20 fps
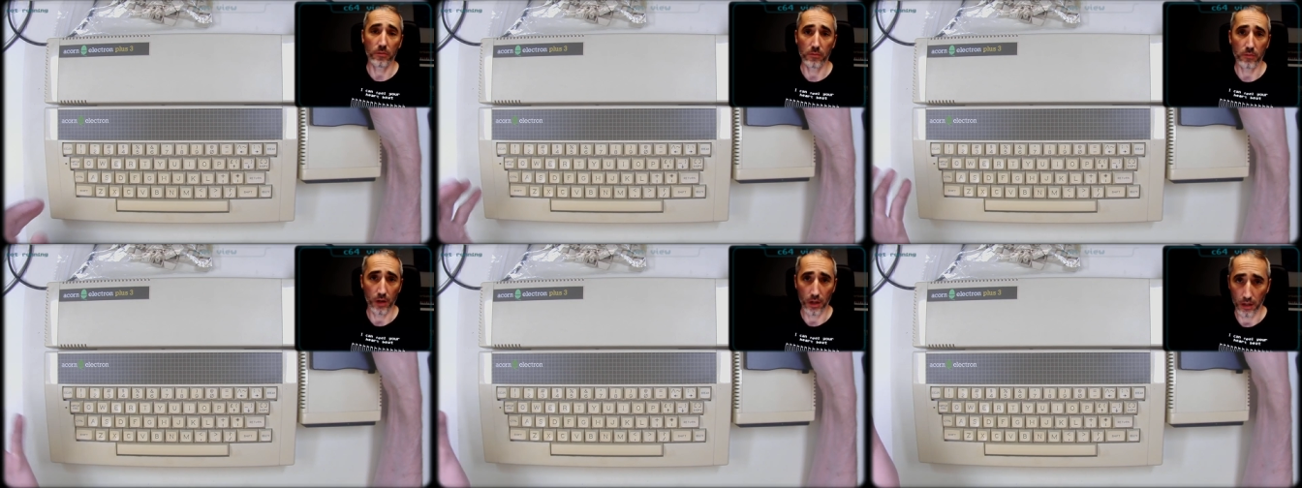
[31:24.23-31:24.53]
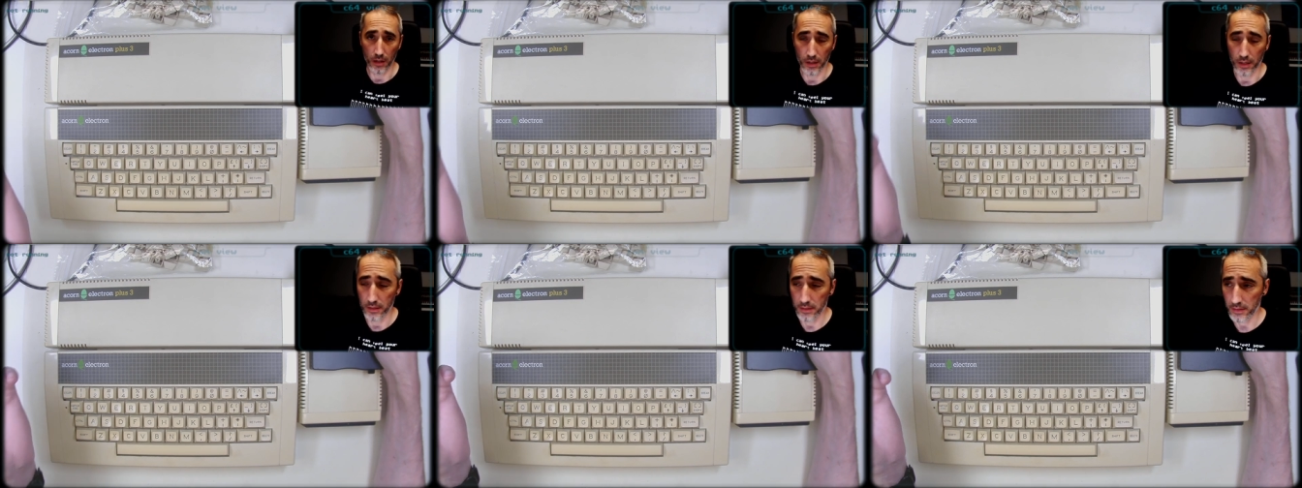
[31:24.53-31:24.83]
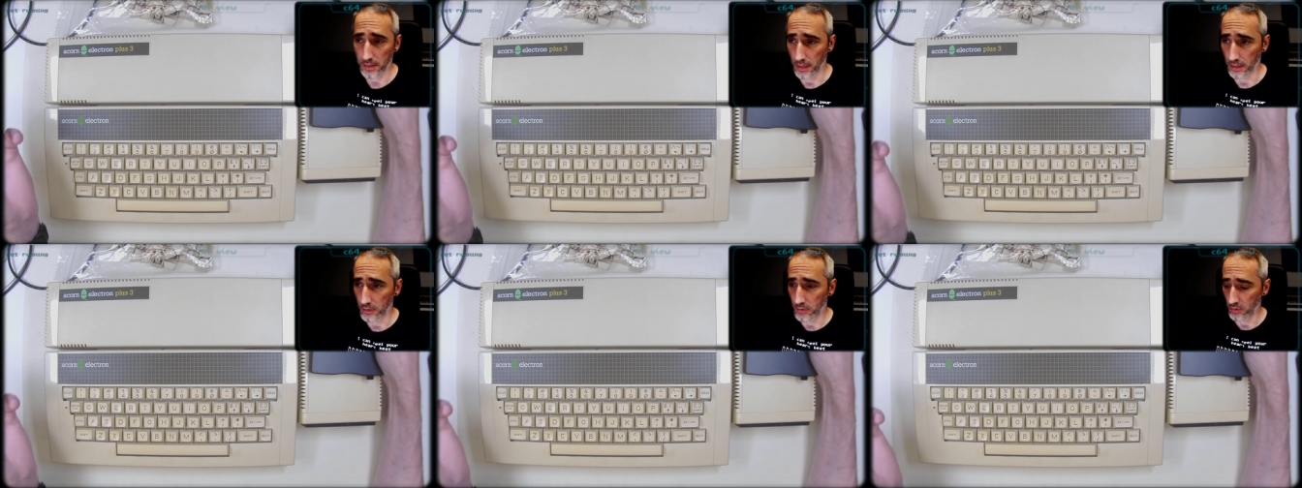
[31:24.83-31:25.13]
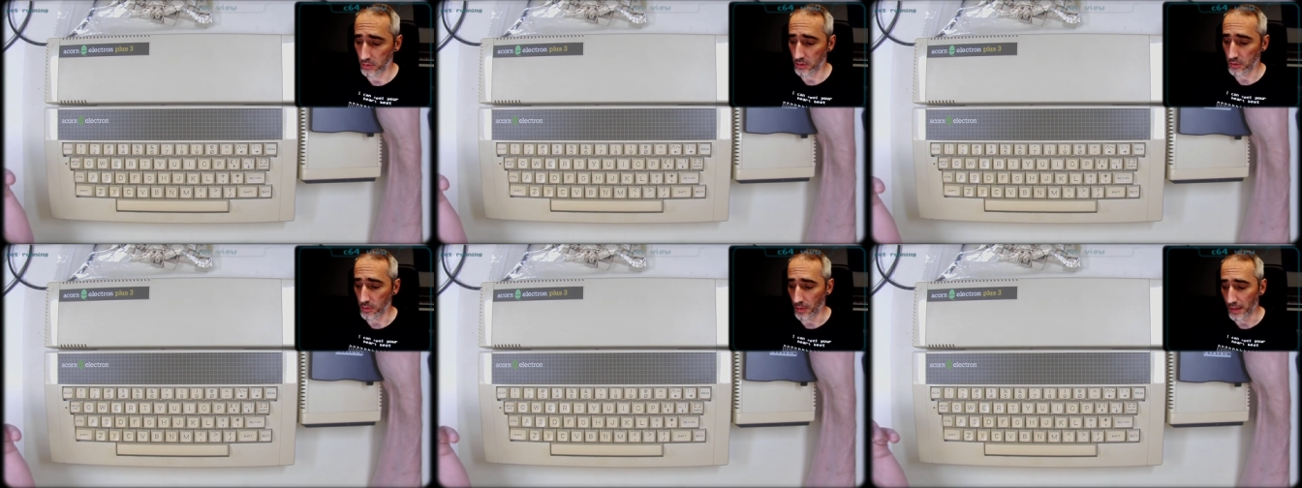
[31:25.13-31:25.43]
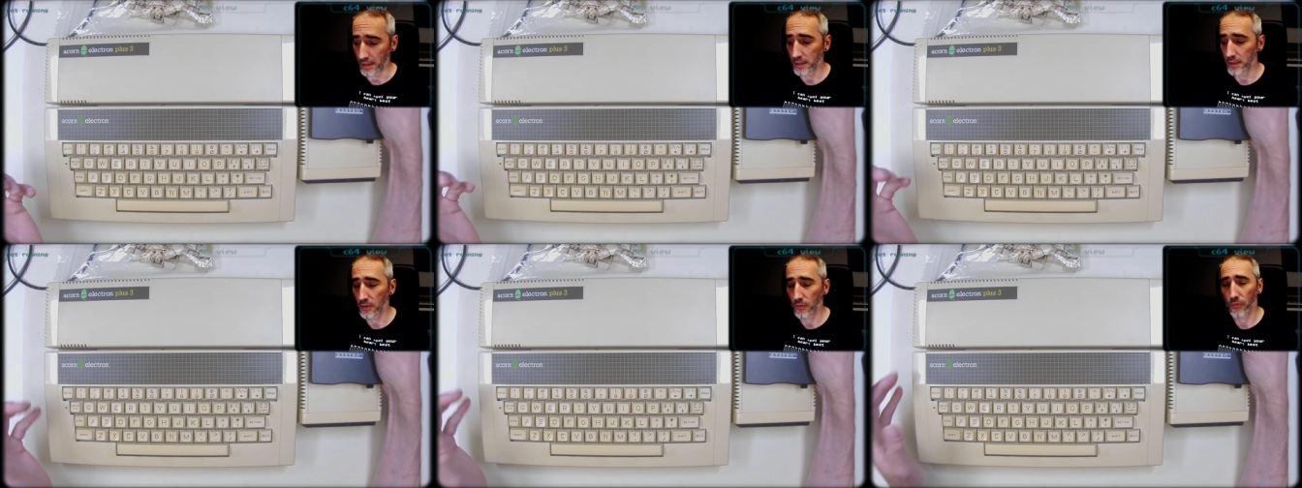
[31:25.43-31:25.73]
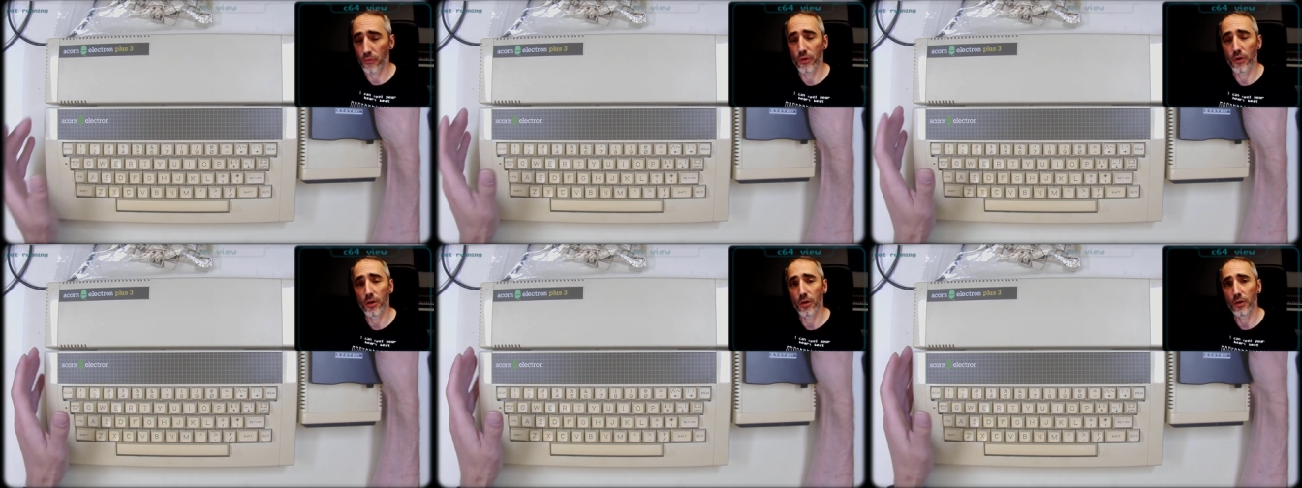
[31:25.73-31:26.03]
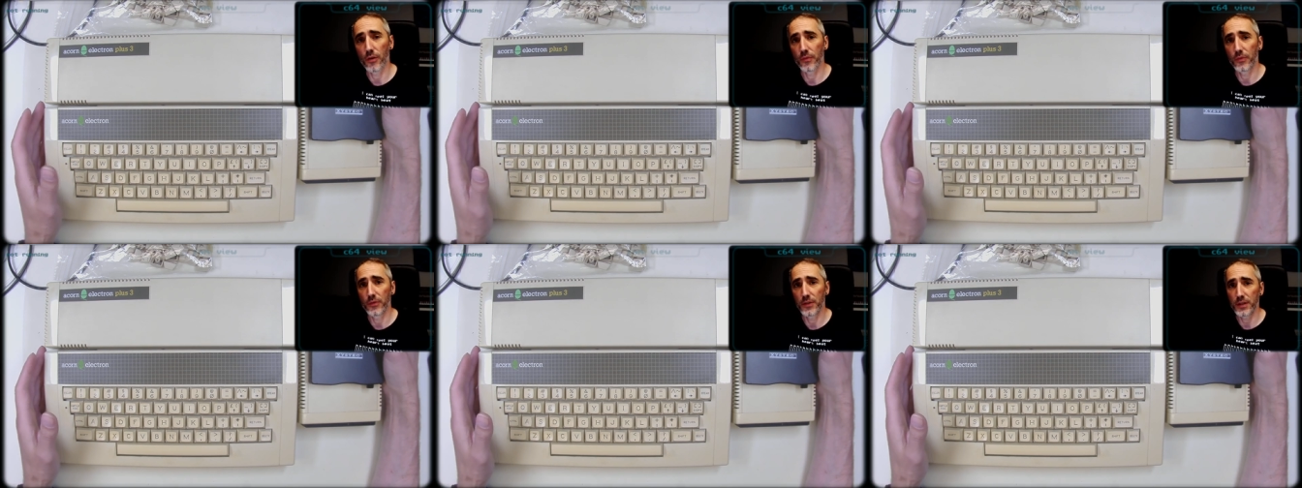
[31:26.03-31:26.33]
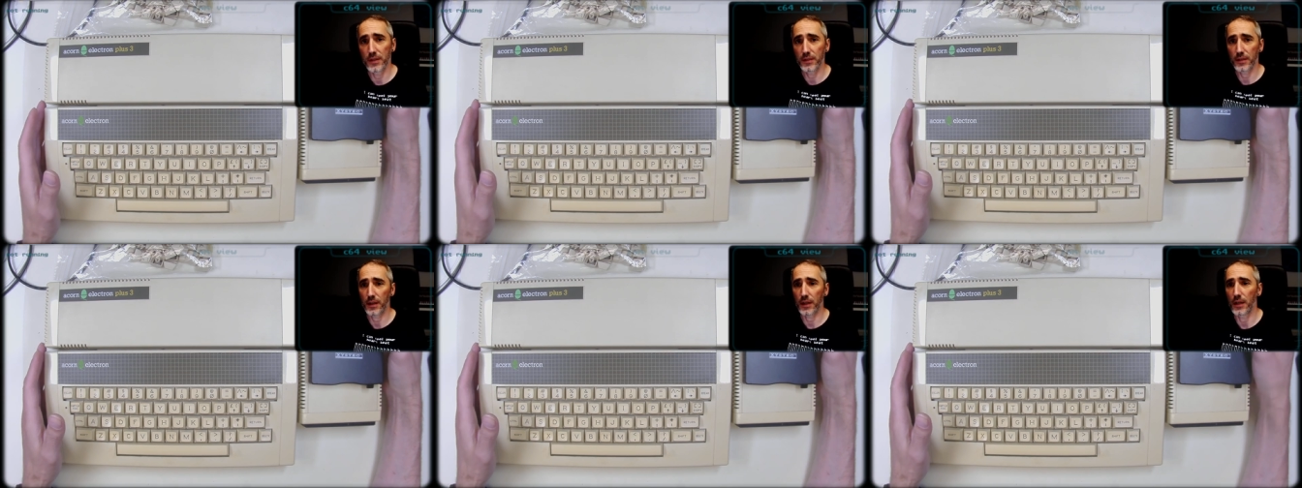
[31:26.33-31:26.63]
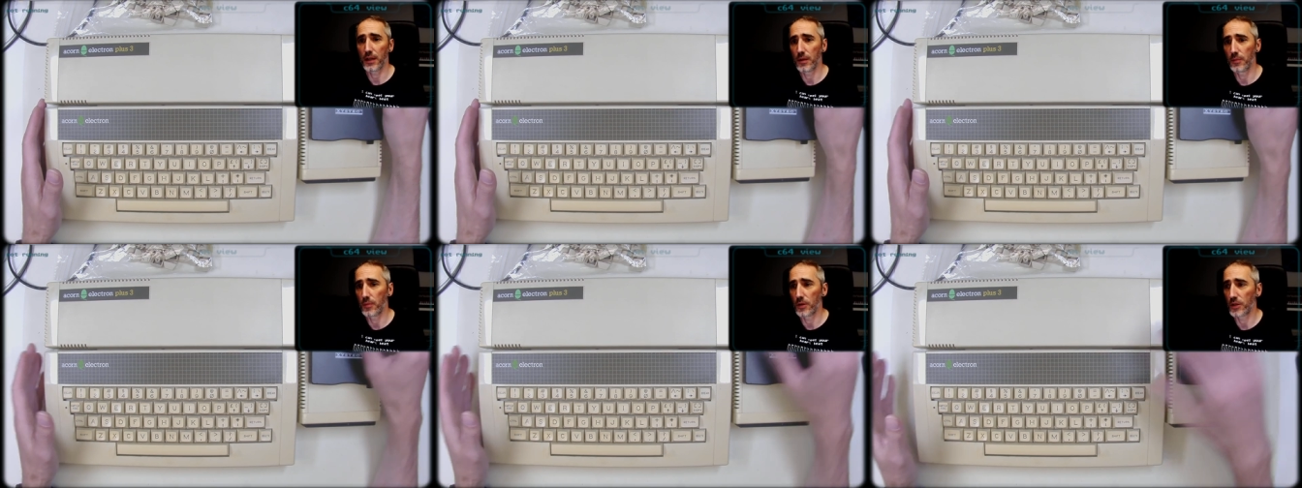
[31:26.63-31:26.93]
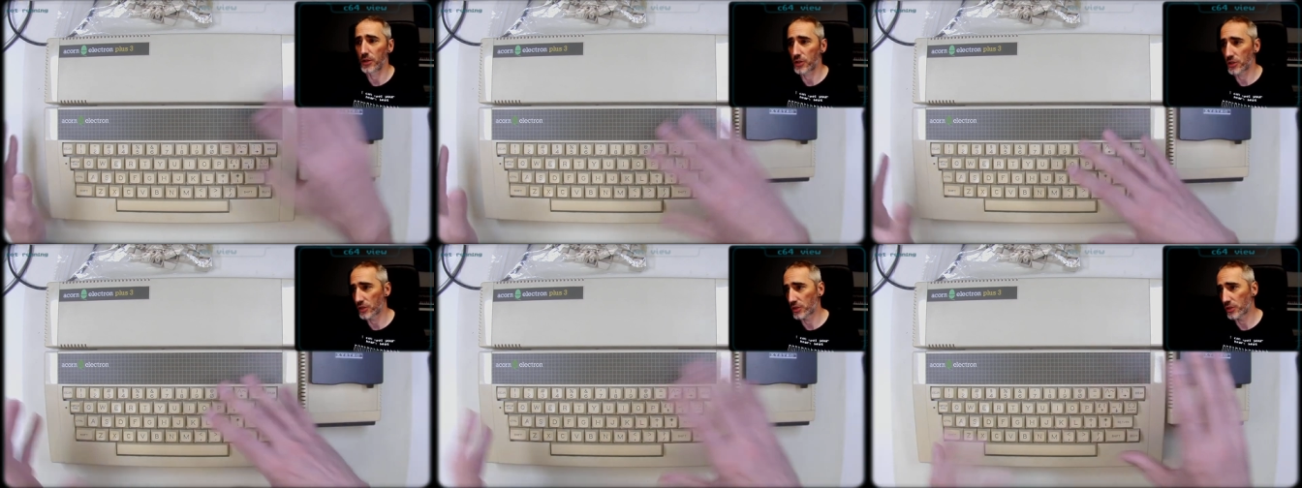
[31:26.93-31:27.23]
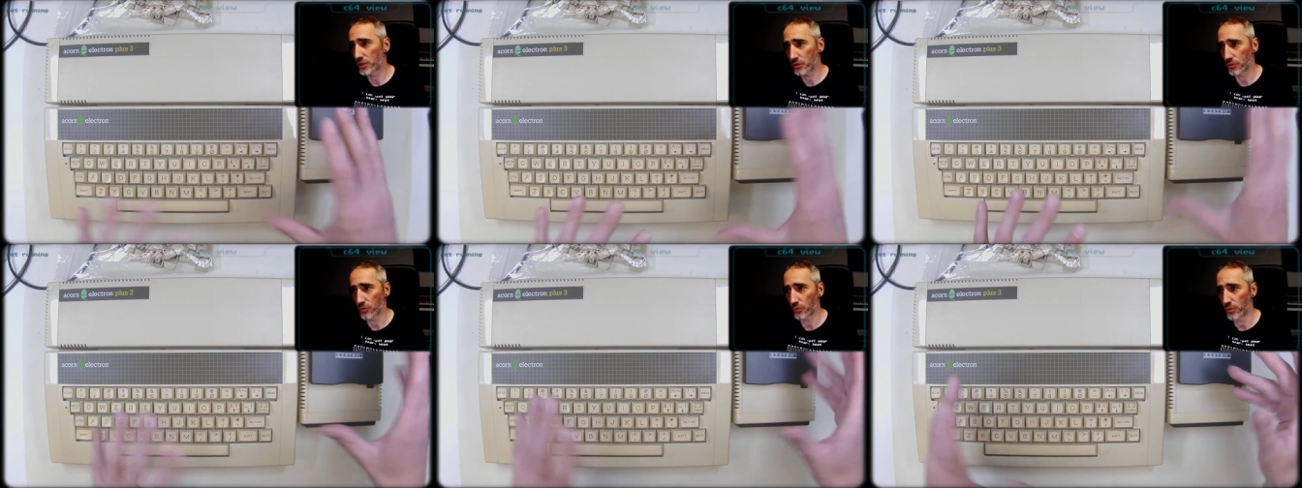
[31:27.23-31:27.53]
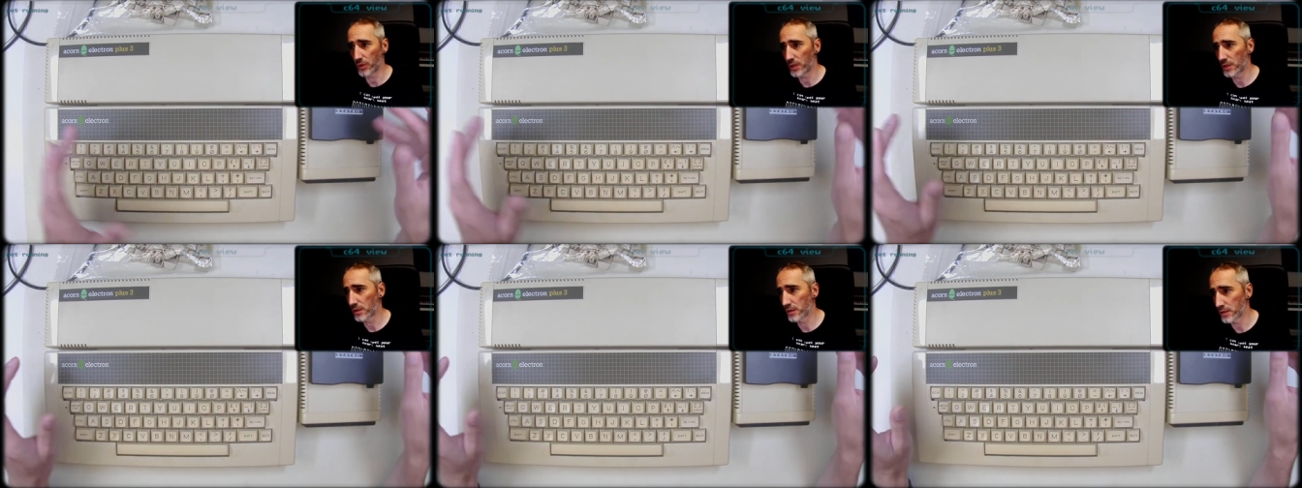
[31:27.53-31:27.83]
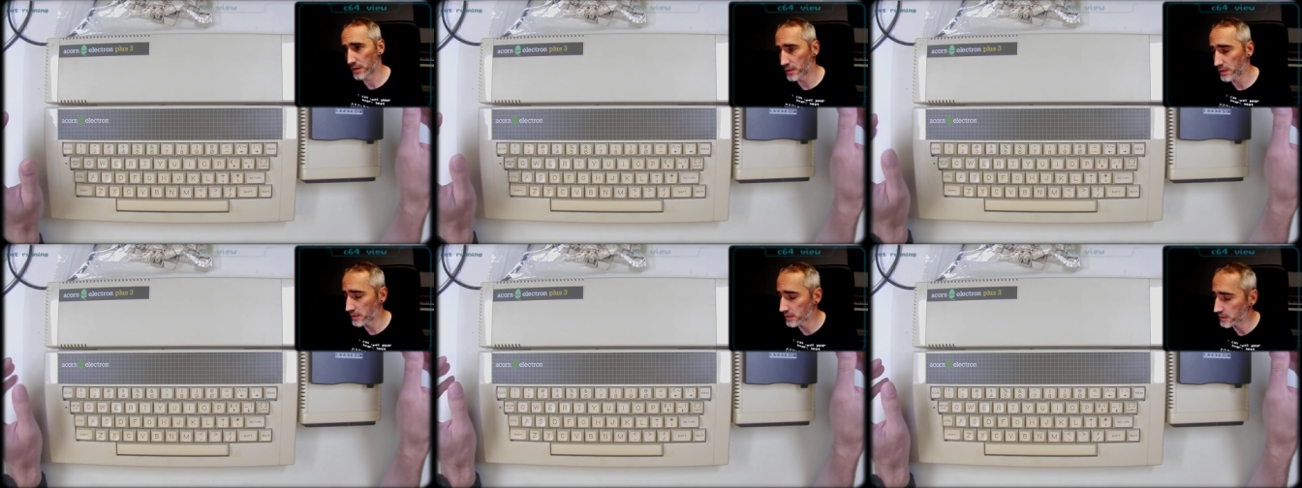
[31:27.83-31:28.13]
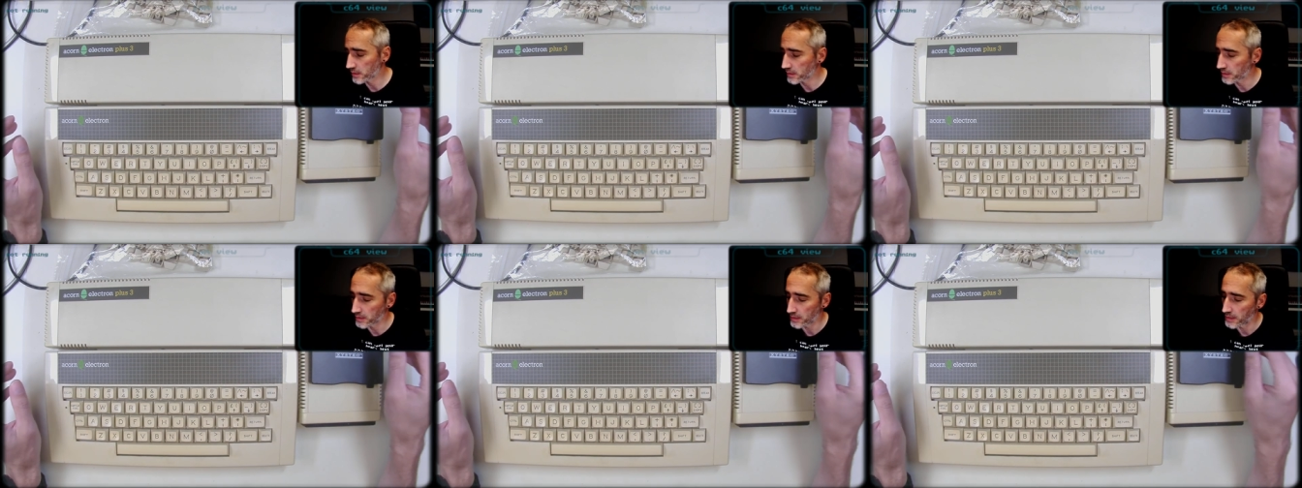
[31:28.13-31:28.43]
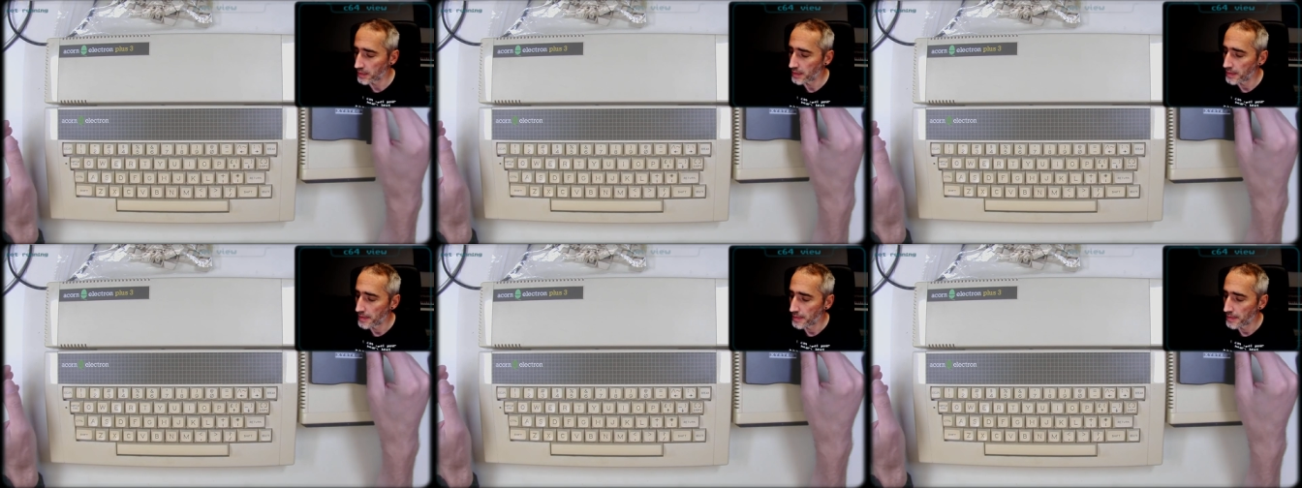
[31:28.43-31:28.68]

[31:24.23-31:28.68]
well, let's say, to transfer disk images to real disks.